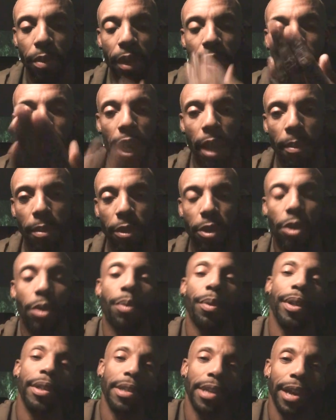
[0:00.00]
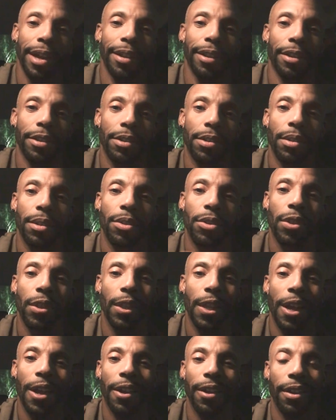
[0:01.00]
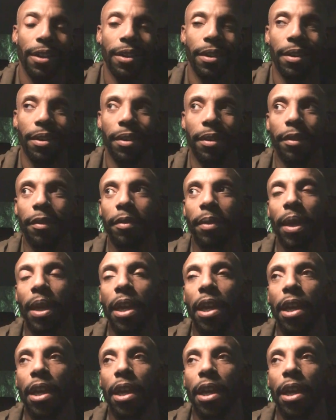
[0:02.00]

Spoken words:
being able to retell it. So there's a lot of